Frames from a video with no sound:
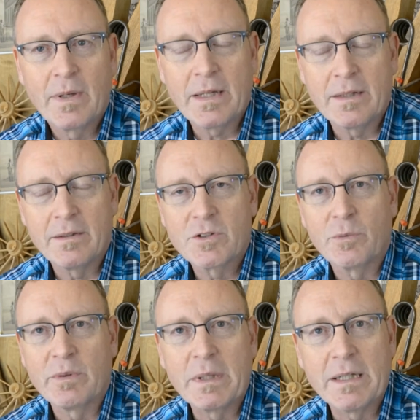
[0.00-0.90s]
And so
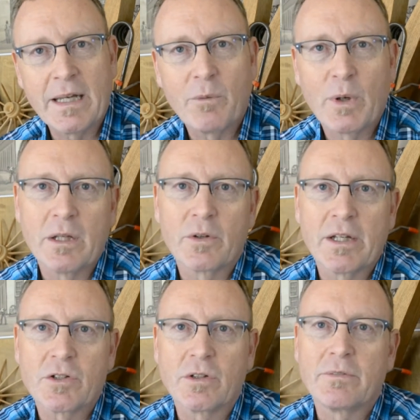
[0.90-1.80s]
we've been in that one
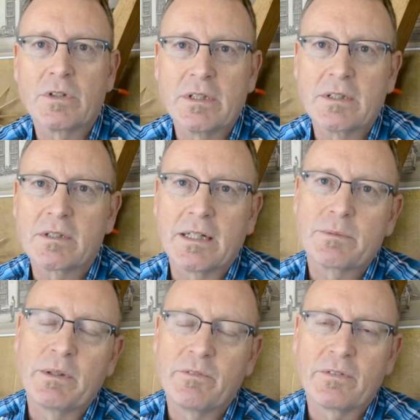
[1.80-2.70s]
location ever since, and that's
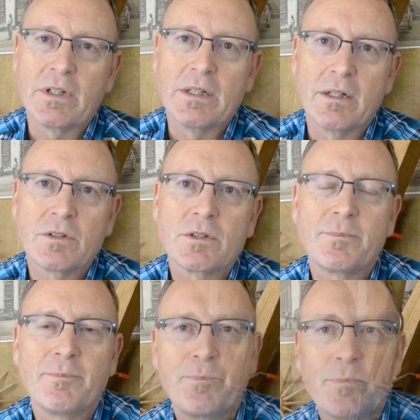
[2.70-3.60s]
been 15 years.
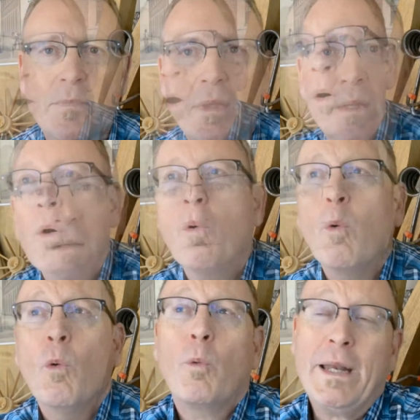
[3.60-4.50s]

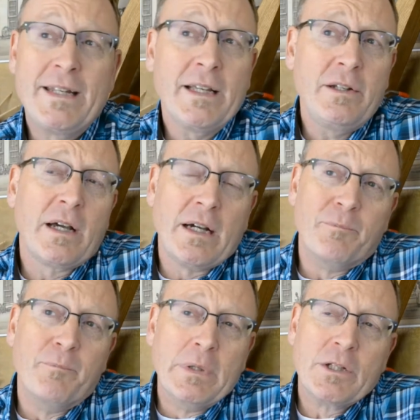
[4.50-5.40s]
We did,
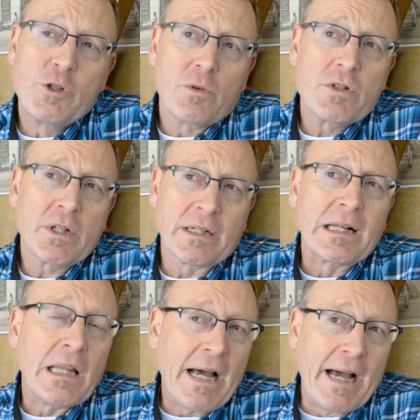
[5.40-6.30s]
um, Joan took a
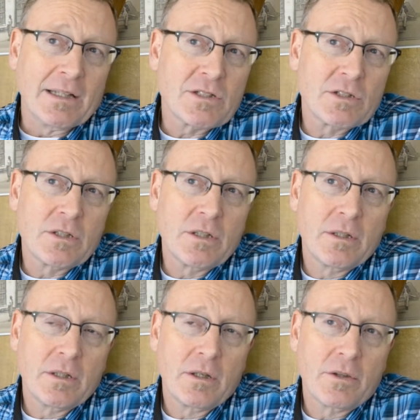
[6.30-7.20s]
class
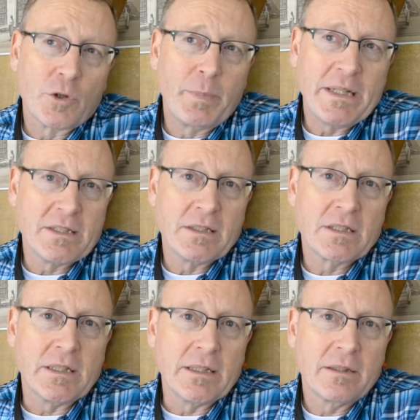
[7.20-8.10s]
through
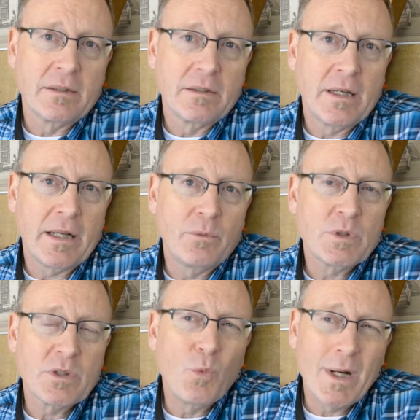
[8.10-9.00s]
PCC, and it
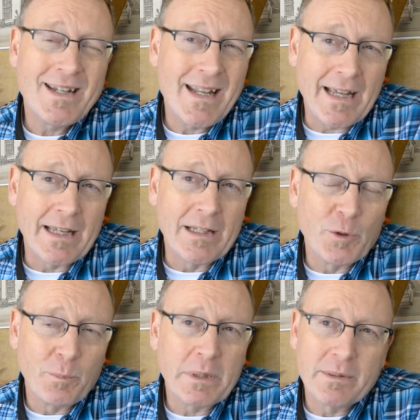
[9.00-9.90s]
was a one day,
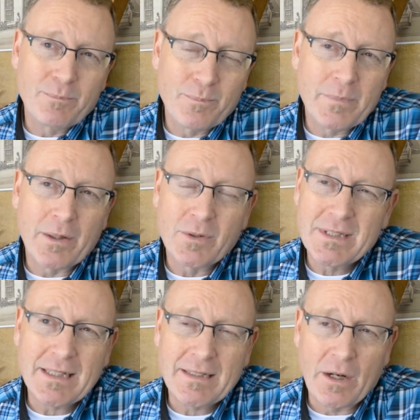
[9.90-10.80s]
but you know,
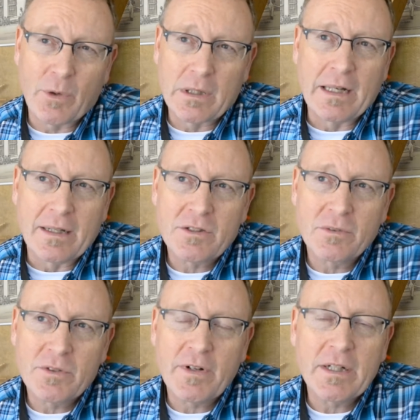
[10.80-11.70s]
six hour class. So it
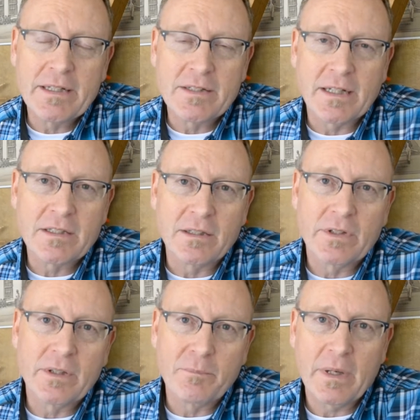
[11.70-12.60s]
was fairly intensive.
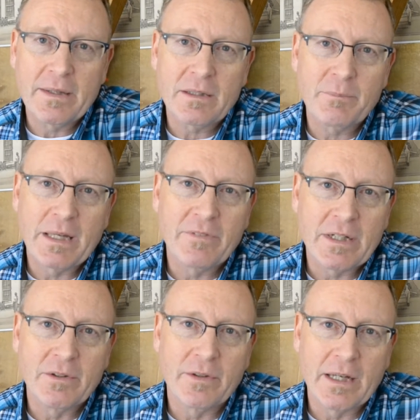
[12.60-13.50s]
And the, I think the main
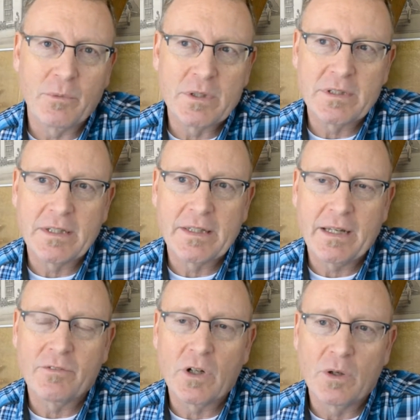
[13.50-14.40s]
value of that was that it
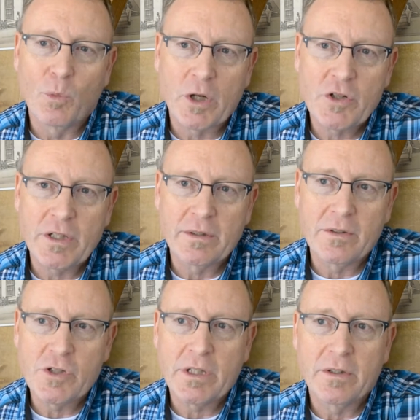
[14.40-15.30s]
gave her a worksheet that
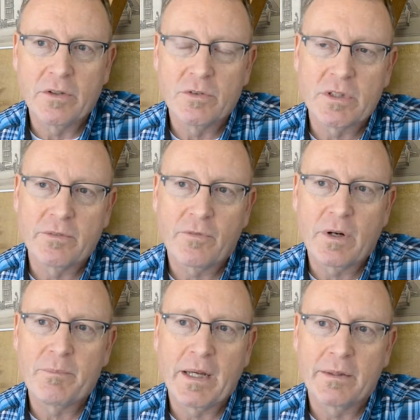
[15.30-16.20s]
she could use. And
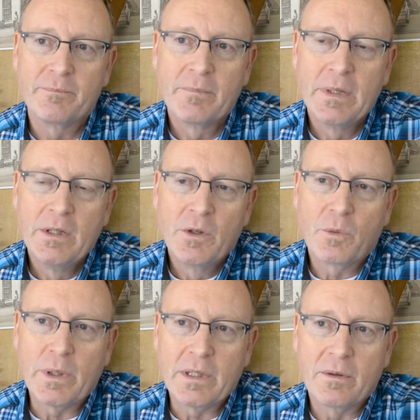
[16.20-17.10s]
from that,
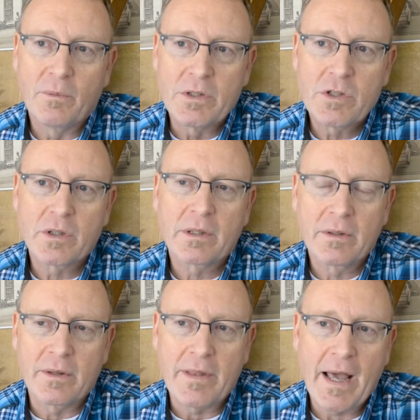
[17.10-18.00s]
we, we took
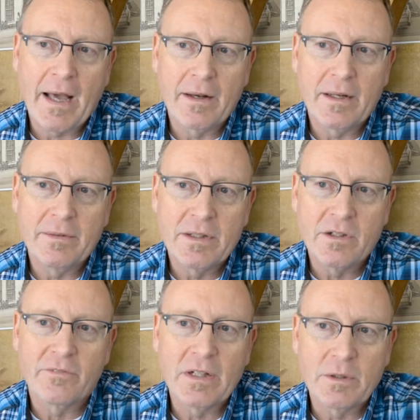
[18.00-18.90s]
that and then
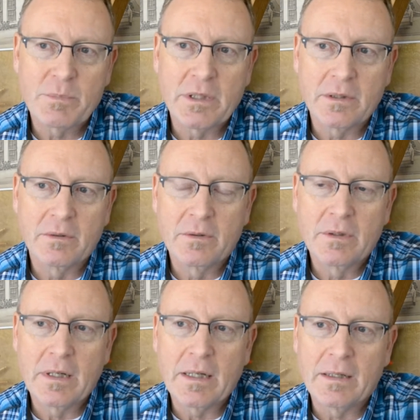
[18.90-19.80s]
developed a,
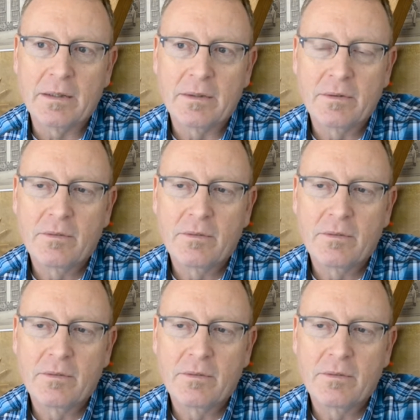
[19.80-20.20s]
uh,